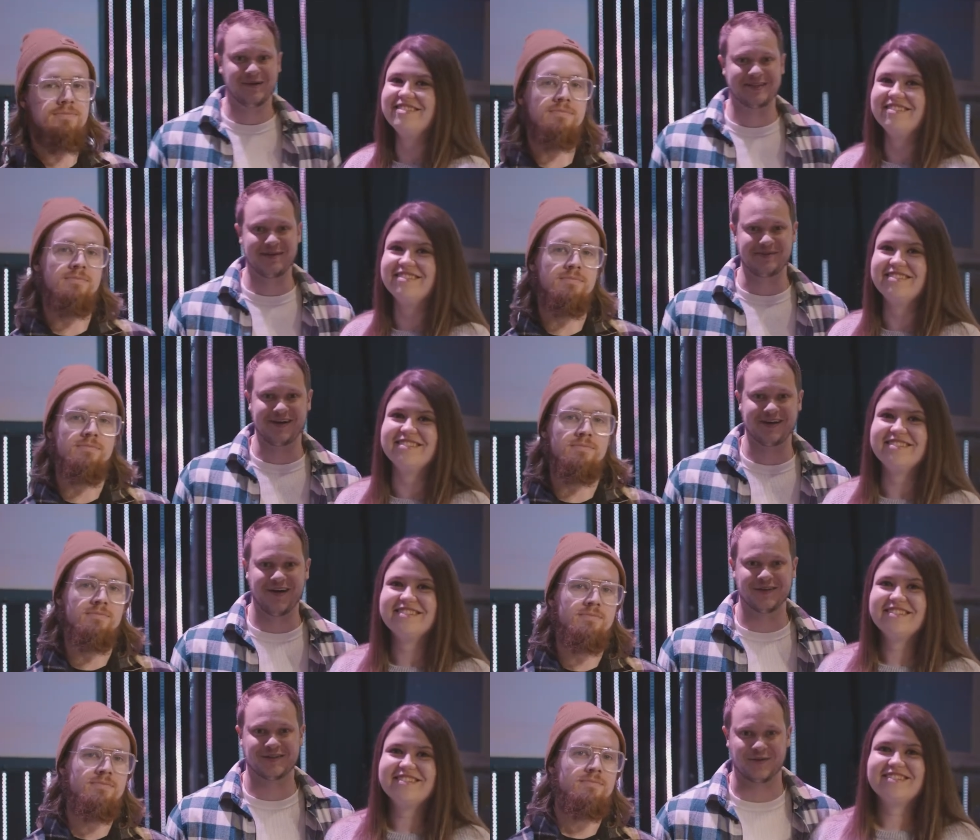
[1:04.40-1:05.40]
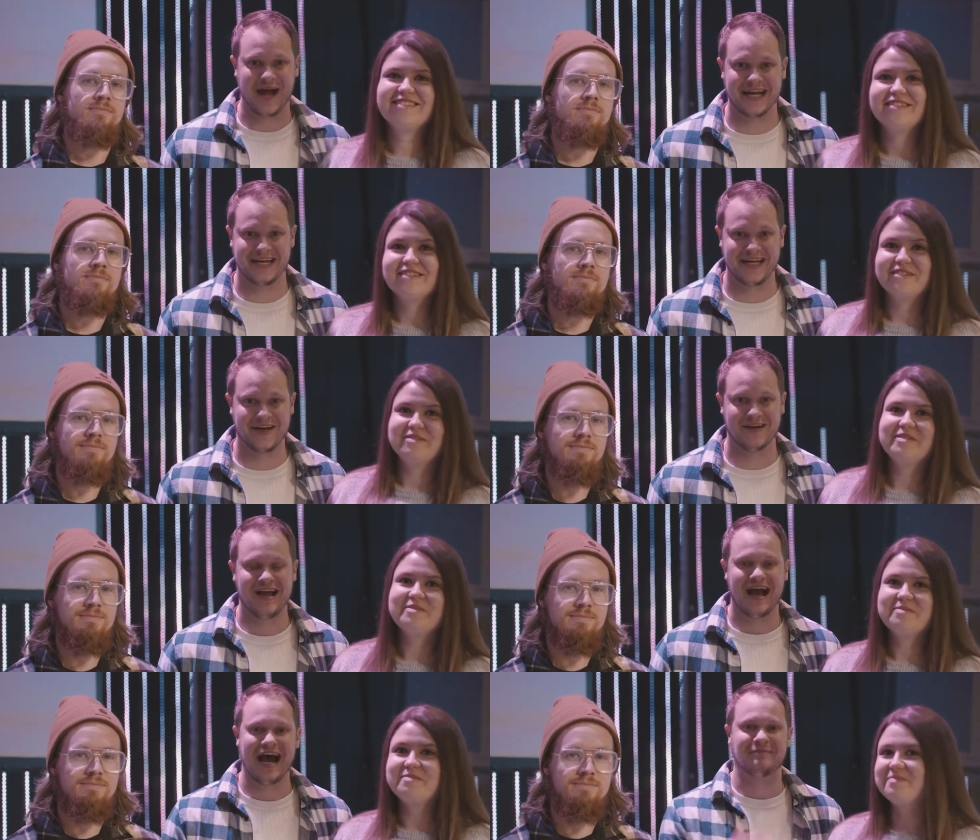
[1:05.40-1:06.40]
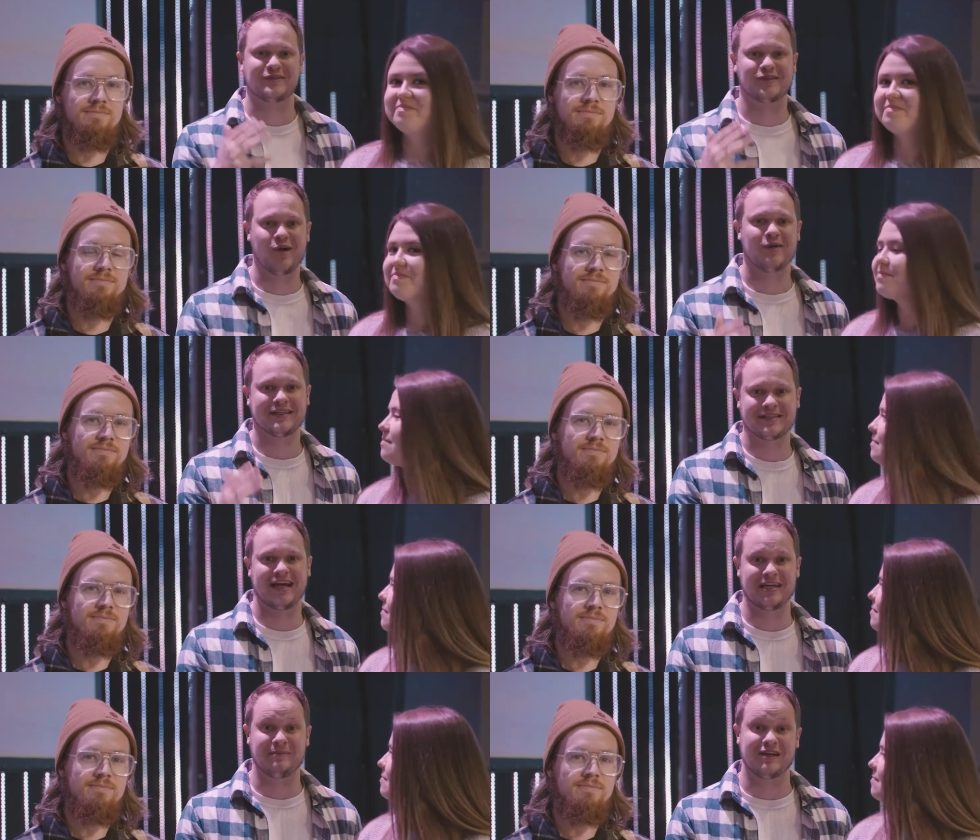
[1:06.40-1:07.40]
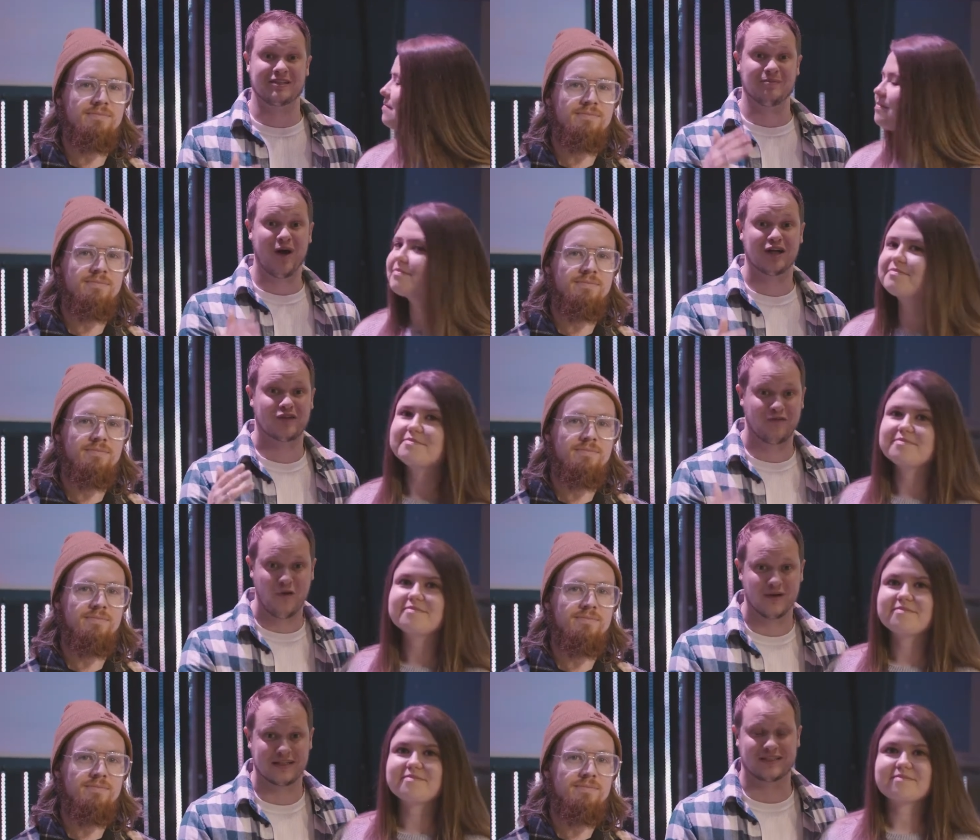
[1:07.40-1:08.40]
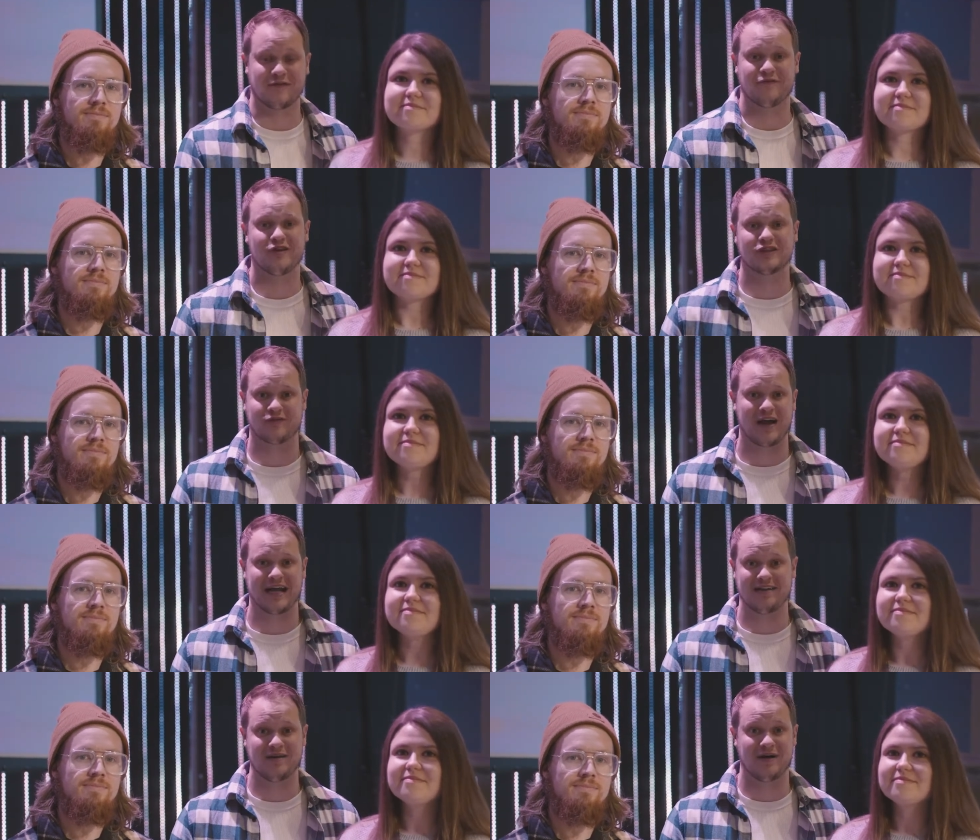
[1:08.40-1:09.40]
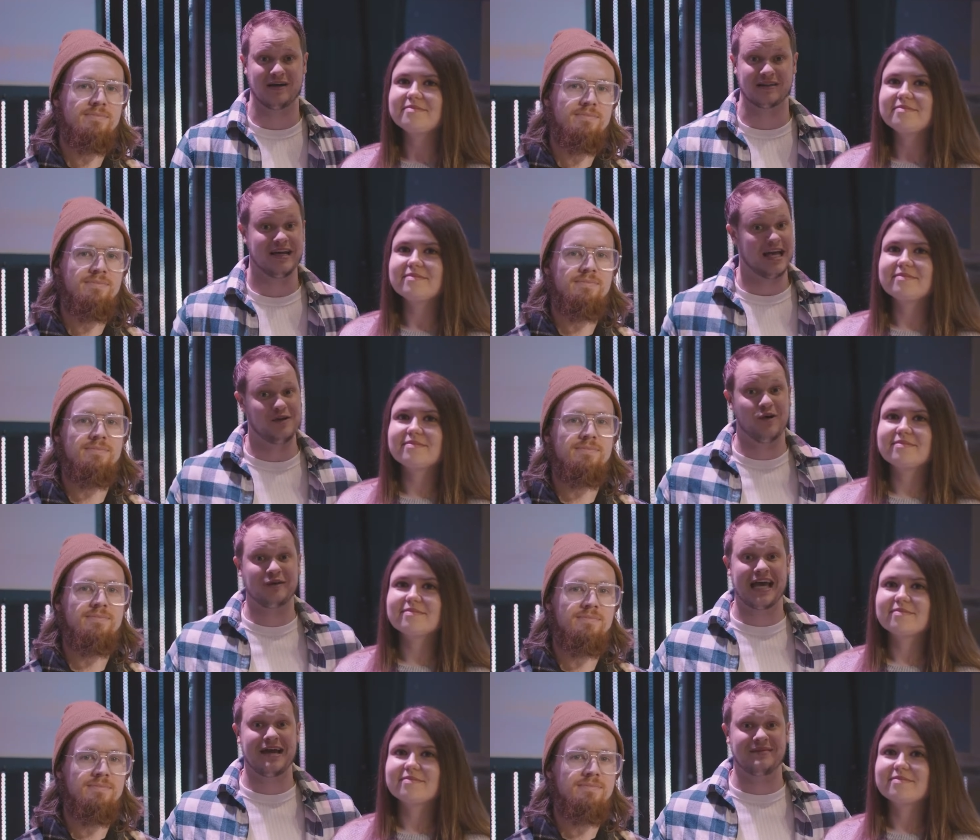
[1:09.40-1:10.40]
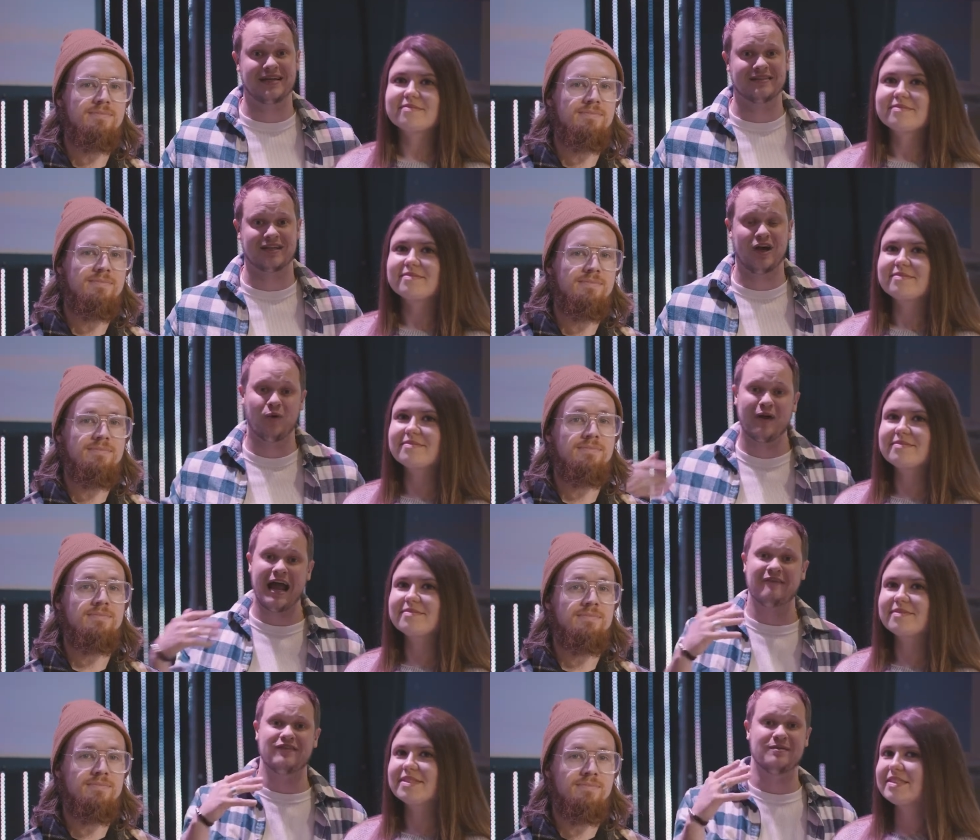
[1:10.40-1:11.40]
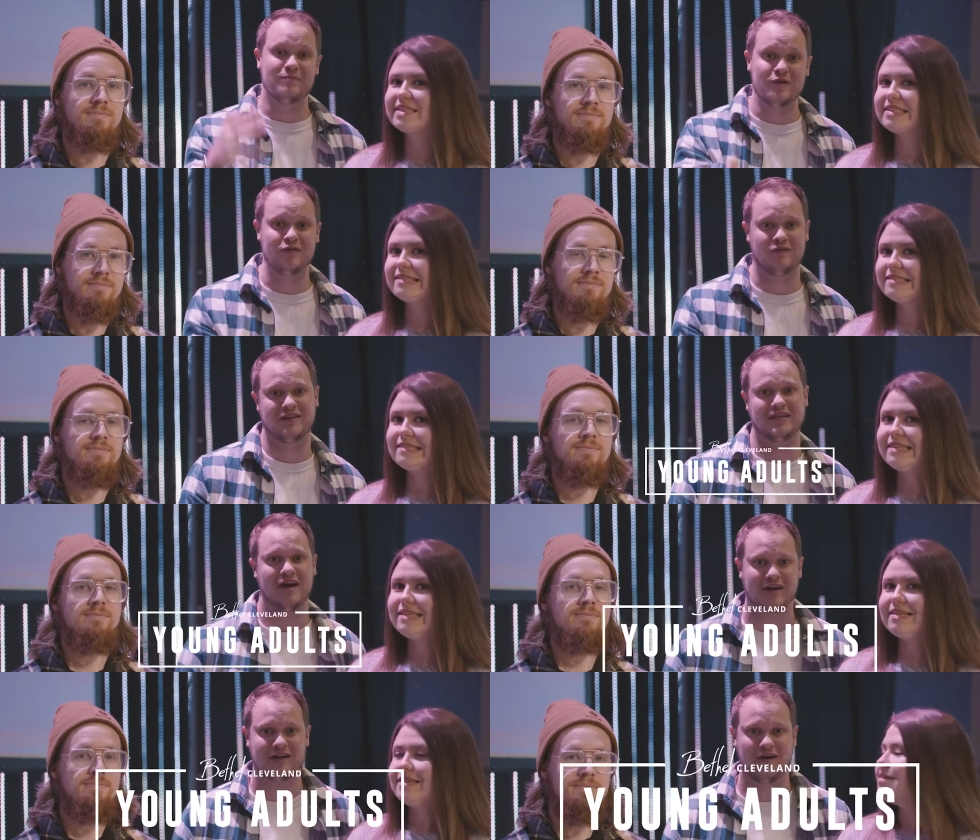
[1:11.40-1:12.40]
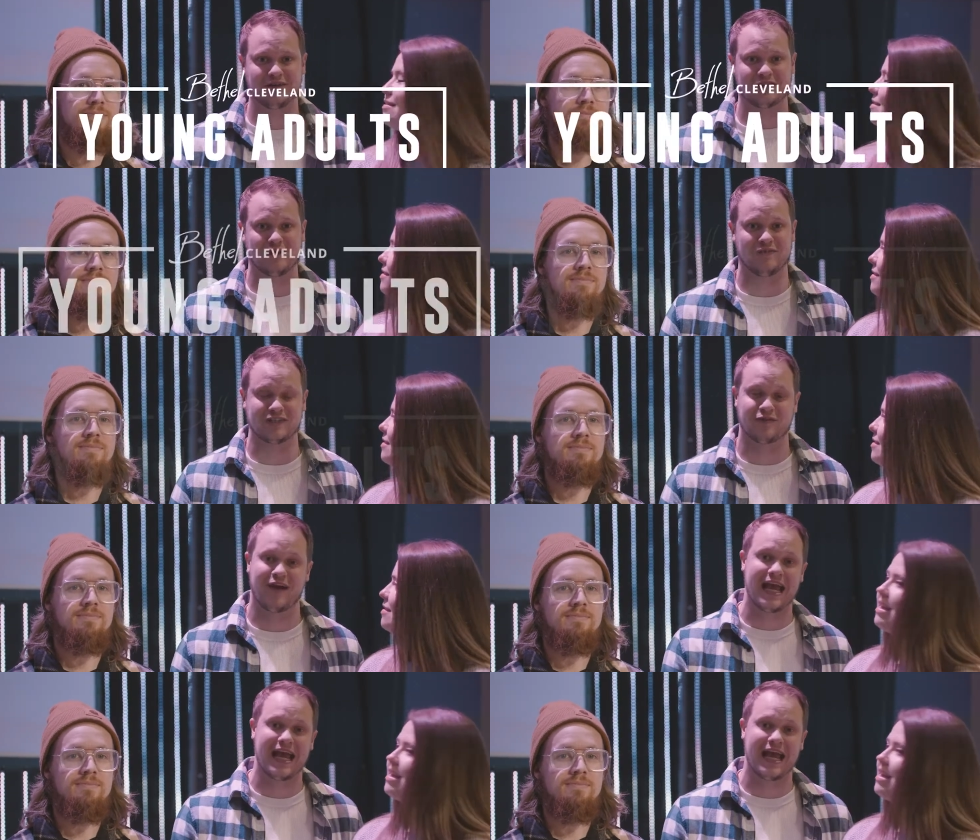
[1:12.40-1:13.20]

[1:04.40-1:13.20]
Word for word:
Speaker 1: What's up, young adults? Ryan here. I'm so excited because March 4th is the first Friday of the month. And you know what that means? We're having the move, the young adult service for